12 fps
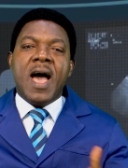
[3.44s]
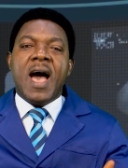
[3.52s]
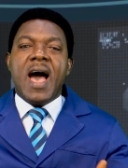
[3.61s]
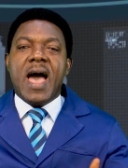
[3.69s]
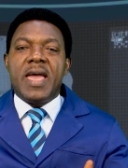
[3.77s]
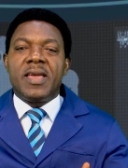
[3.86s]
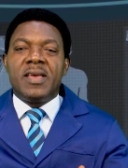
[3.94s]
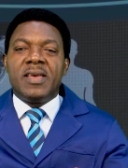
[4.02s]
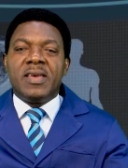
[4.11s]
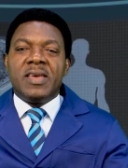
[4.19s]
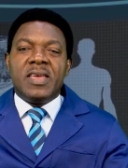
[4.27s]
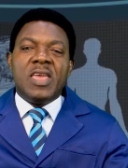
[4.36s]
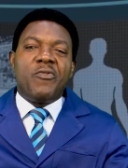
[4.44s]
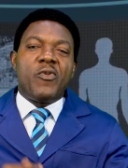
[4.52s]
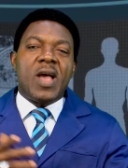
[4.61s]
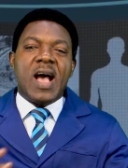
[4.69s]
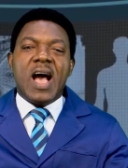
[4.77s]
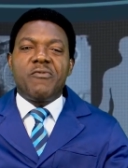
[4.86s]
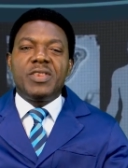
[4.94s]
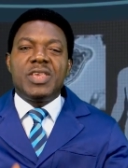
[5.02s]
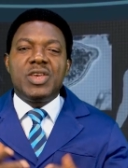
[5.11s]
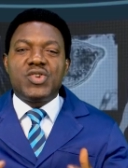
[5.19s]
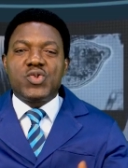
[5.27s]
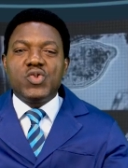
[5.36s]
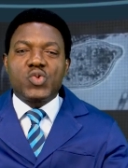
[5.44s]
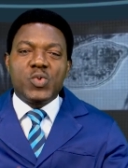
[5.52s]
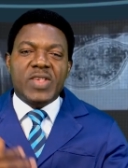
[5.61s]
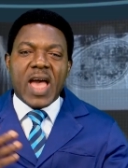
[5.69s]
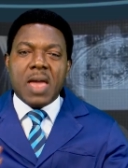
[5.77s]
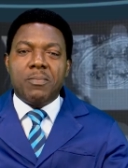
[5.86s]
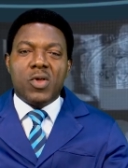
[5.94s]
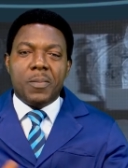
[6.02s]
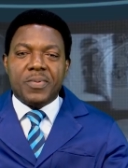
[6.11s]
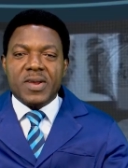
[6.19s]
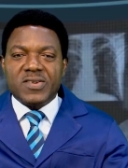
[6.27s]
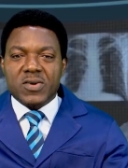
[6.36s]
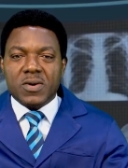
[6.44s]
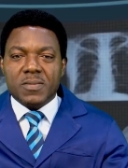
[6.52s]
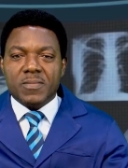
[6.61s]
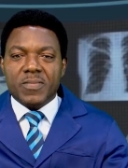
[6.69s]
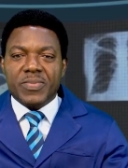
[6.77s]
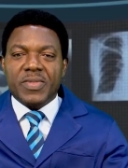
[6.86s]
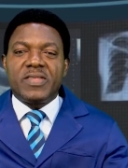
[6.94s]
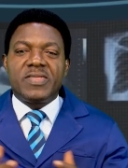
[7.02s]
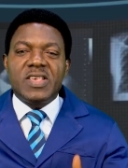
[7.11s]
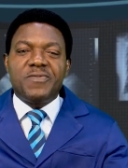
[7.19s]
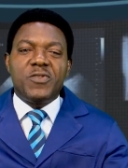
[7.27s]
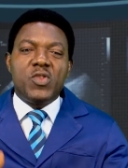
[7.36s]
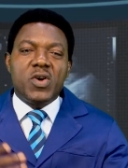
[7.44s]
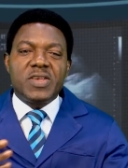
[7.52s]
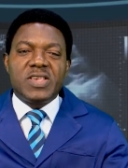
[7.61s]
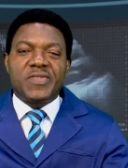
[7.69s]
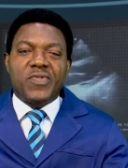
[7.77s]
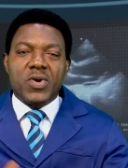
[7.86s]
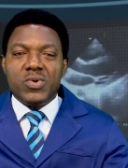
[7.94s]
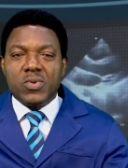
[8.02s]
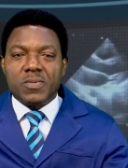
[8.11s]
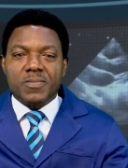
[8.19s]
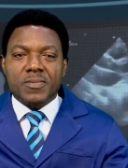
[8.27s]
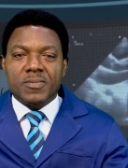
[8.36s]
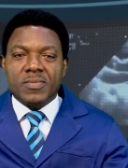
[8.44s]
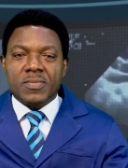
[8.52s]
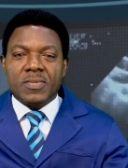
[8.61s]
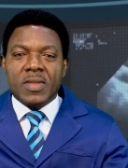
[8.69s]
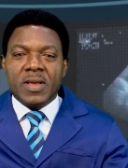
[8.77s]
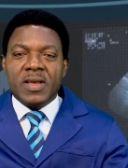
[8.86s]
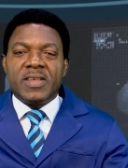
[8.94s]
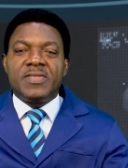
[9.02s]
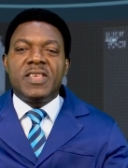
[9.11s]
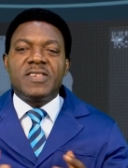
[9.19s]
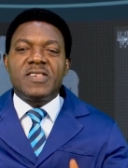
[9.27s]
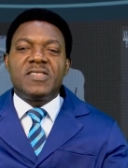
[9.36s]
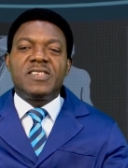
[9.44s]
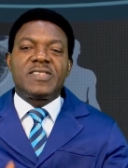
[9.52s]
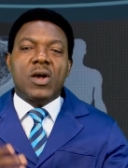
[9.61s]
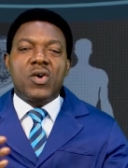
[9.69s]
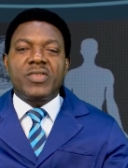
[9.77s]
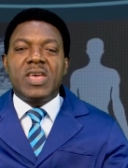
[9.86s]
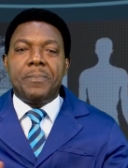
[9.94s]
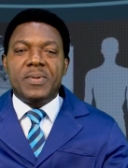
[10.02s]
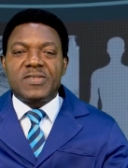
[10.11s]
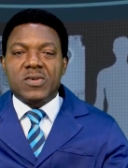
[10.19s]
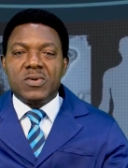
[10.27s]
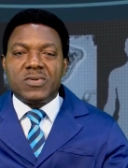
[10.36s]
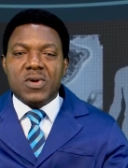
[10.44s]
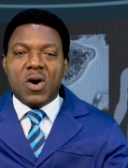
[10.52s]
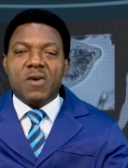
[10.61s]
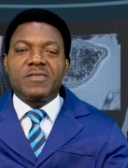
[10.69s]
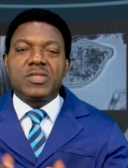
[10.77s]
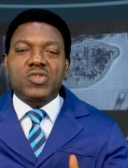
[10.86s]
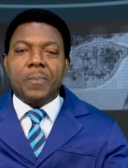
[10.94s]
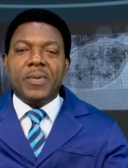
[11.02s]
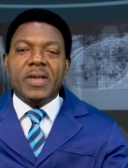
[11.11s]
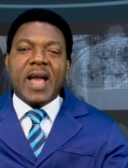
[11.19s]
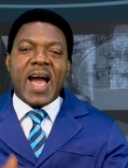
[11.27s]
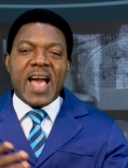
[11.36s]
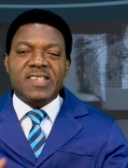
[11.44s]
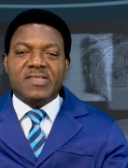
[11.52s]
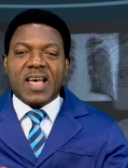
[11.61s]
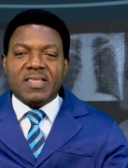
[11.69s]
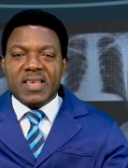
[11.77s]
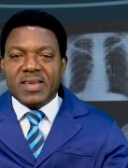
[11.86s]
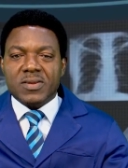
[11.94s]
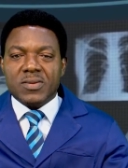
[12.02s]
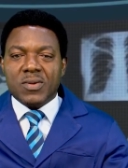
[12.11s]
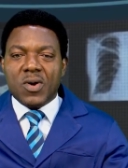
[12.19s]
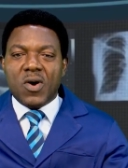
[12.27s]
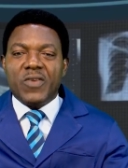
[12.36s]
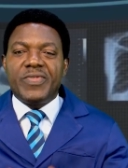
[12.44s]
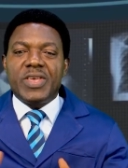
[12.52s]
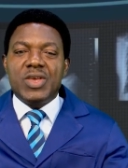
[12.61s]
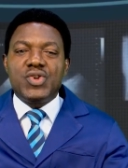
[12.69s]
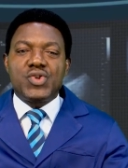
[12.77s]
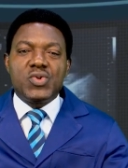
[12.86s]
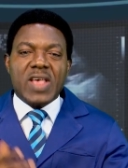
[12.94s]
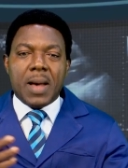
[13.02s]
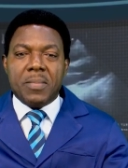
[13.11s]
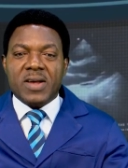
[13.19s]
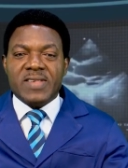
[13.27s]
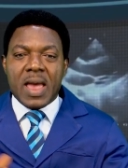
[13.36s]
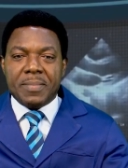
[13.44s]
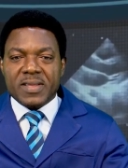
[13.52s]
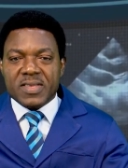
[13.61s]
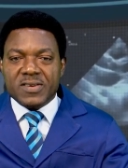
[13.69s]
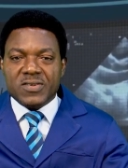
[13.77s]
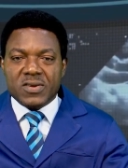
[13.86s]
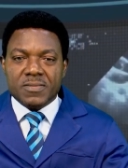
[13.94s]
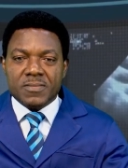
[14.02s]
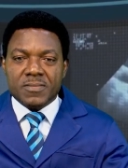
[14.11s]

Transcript: Hi, if you are having issues with high blood pressure, this video is for you. This is the second episode of the topic I started on the issues about hypertension.